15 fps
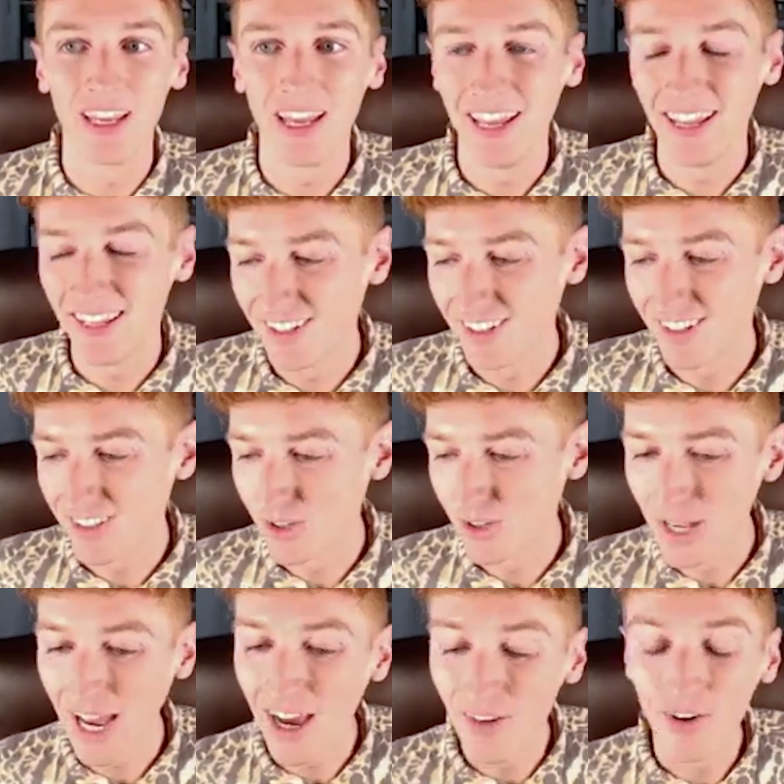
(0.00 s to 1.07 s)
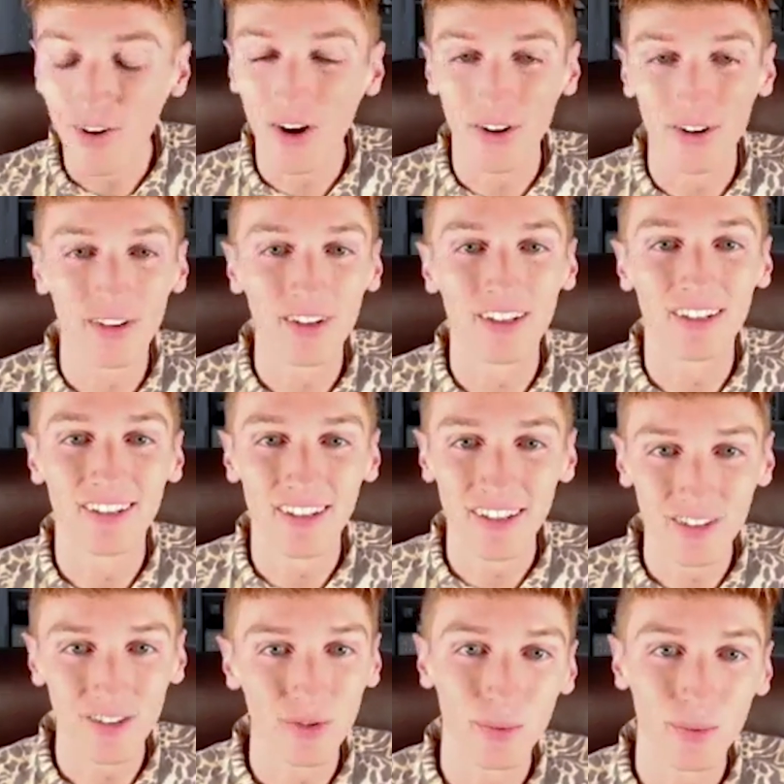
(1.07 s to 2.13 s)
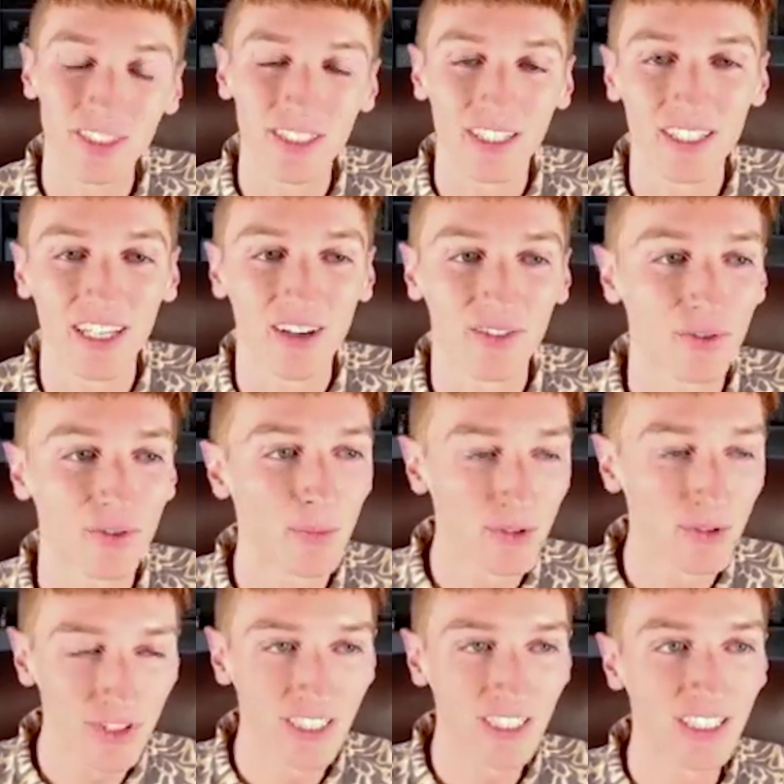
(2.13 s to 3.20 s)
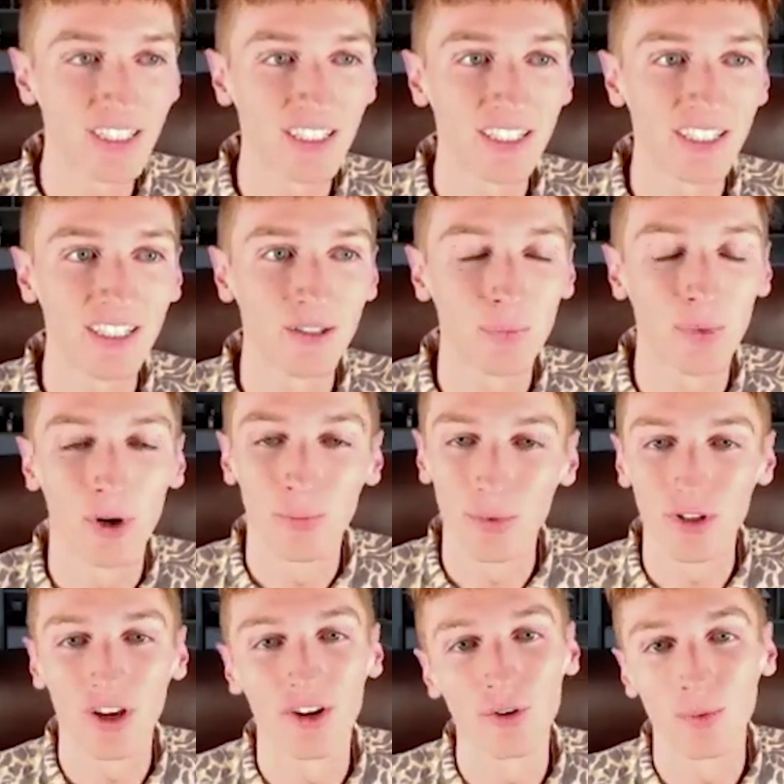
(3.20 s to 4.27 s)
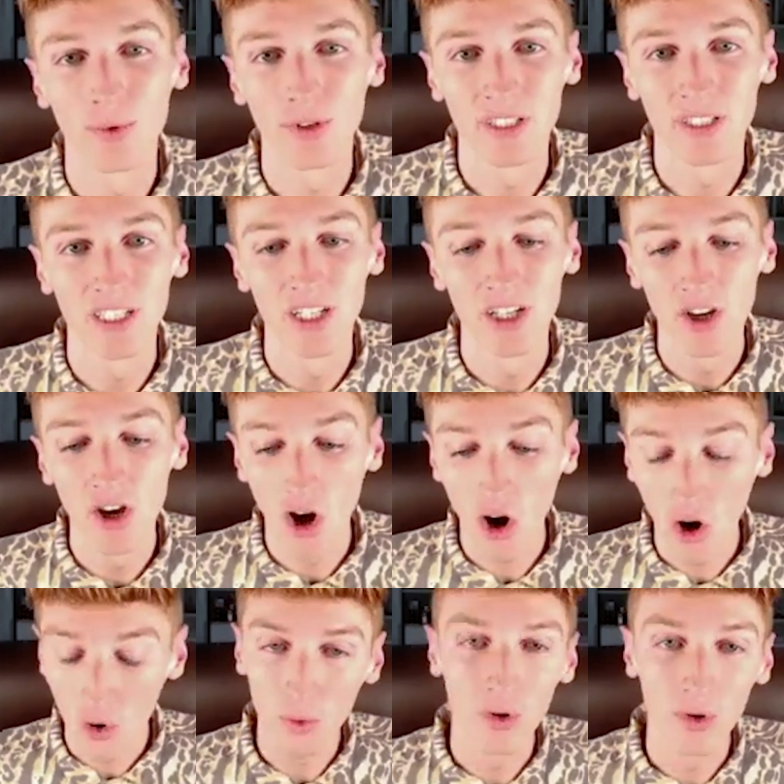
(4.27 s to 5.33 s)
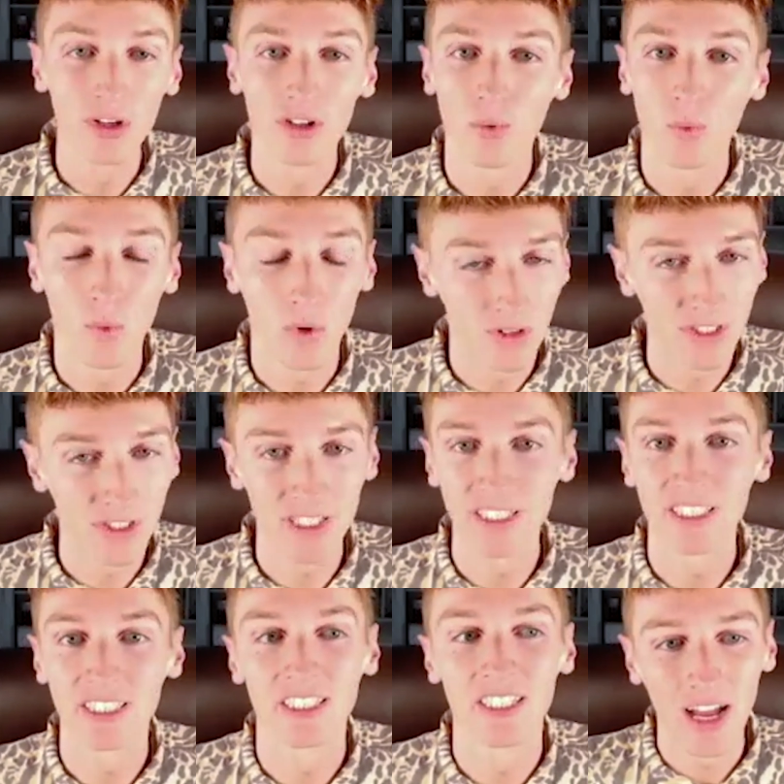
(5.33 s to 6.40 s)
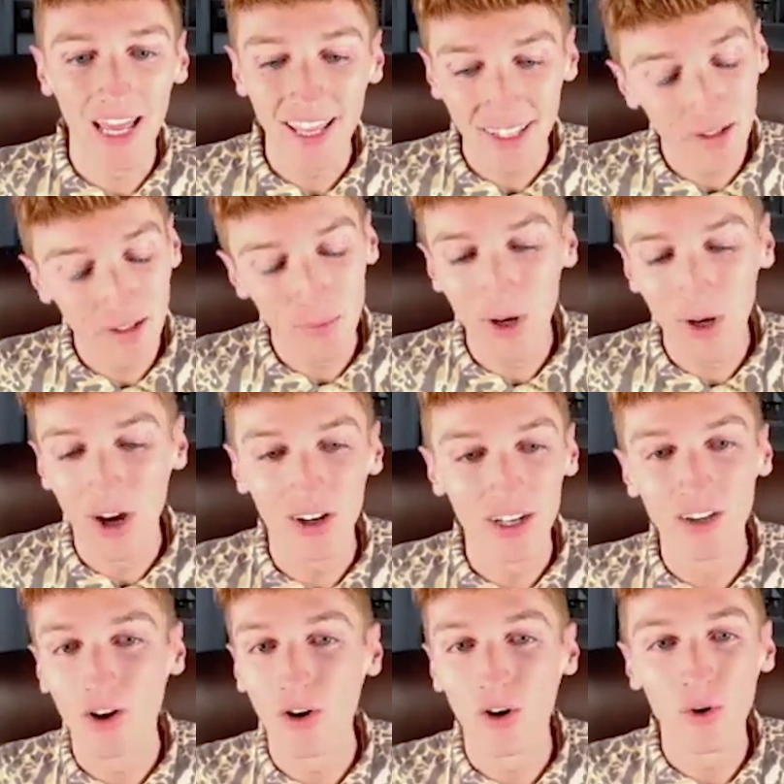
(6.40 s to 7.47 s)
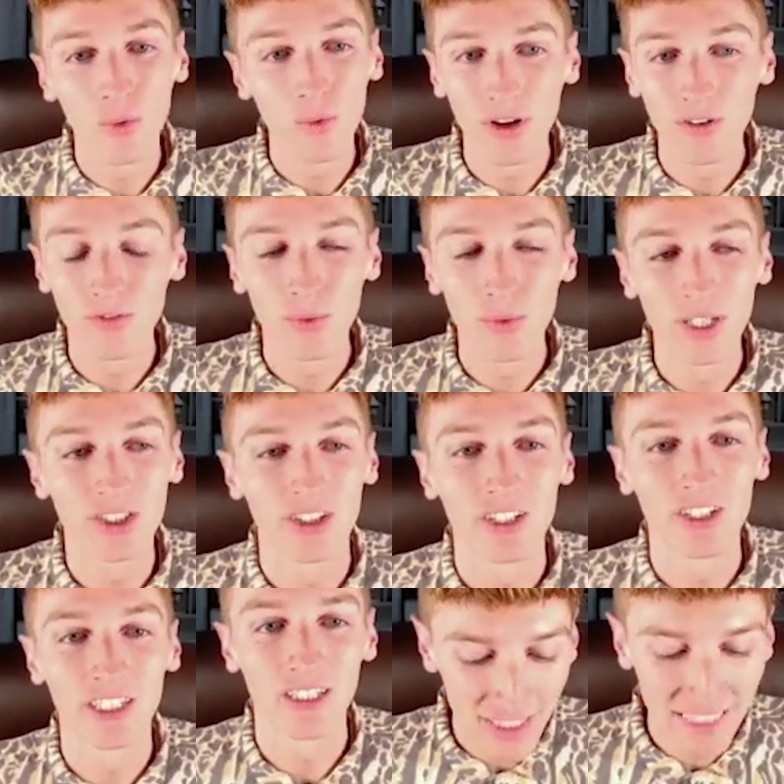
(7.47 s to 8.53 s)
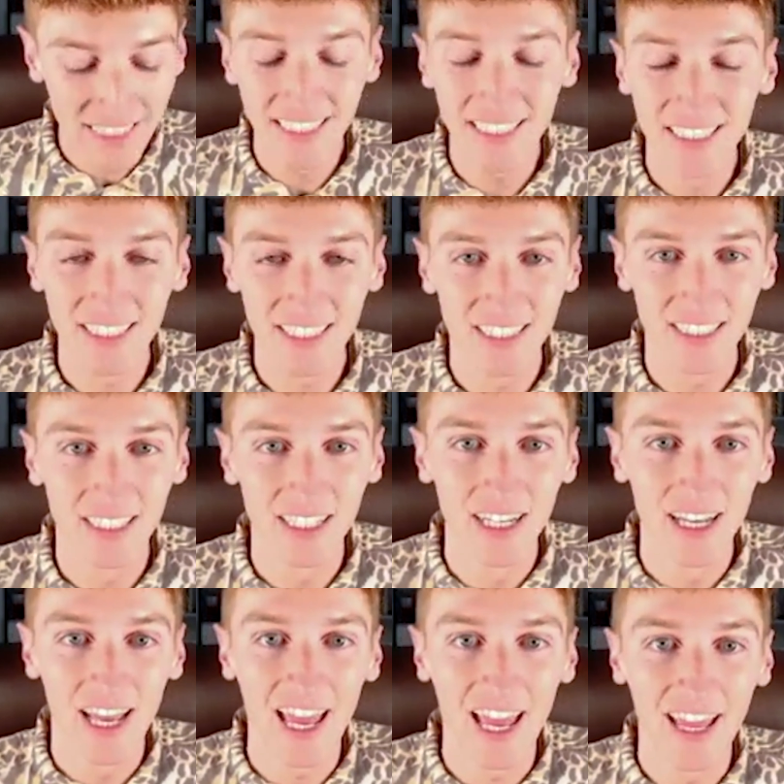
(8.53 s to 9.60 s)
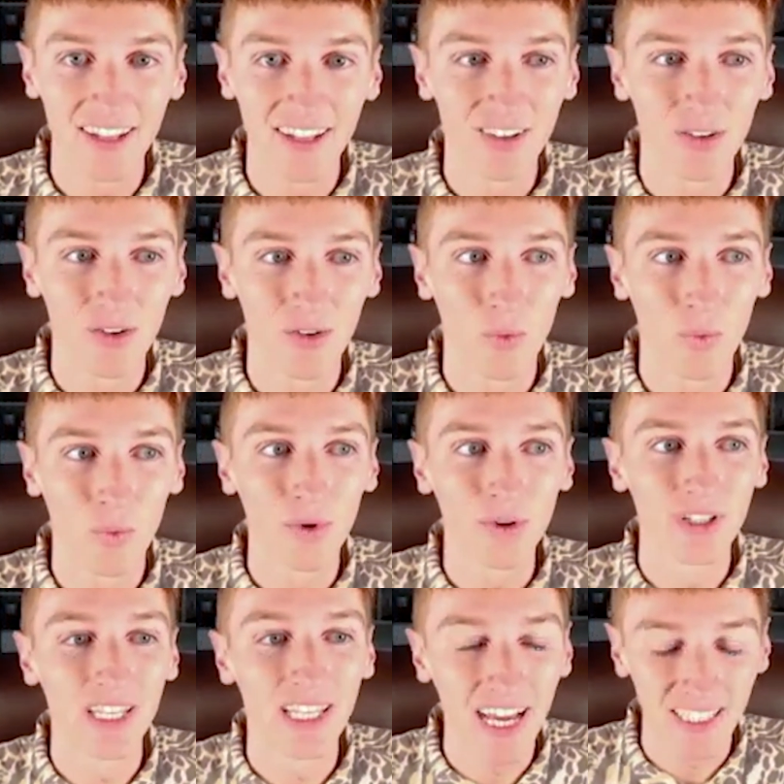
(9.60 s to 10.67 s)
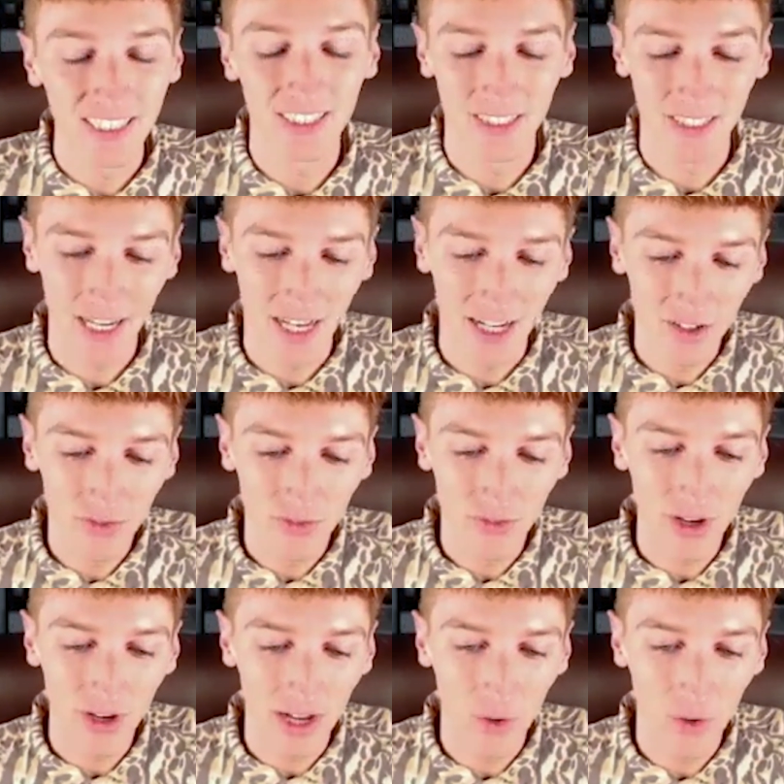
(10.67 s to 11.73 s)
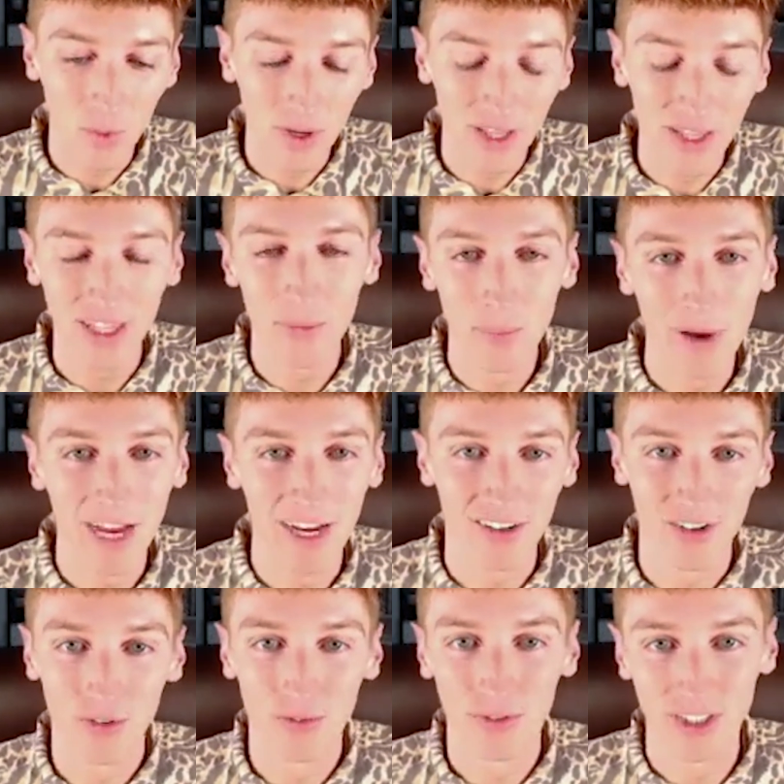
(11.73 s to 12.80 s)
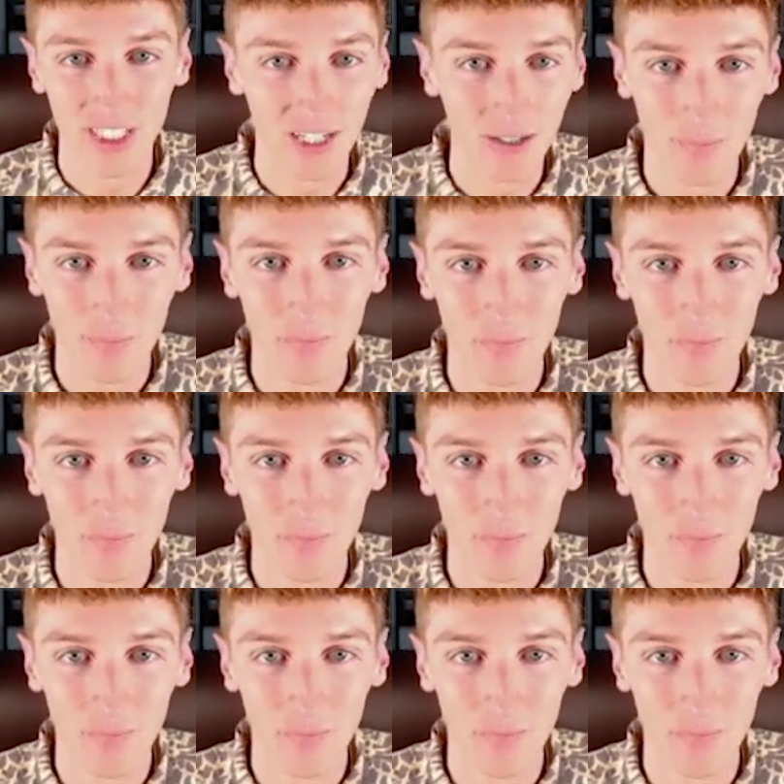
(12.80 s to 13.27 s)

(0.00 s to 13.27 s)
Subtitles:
And so we have hard, dense woods like the Aframosia, the purple heartwood, oak, walnut, and the mahogany, all of which are very dense and will last kind of with impact over time.